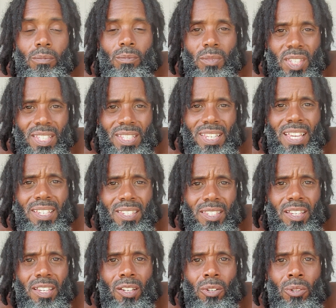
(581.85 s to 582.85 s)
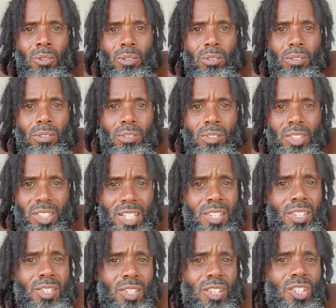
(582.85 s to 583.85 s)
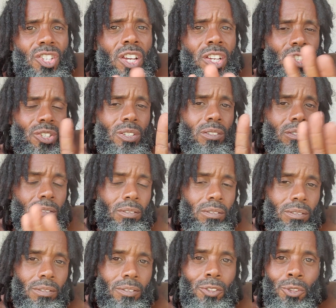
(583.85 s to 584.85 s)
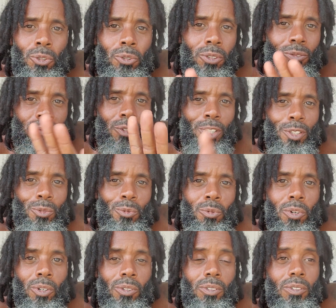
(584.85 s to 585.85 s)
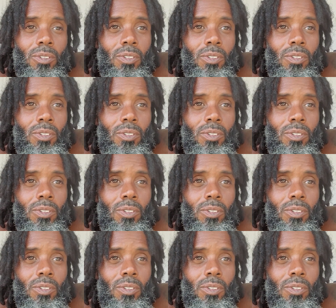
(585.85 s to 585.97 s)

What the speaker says: stay single. It's just a suggestion. You do what the fuck you want.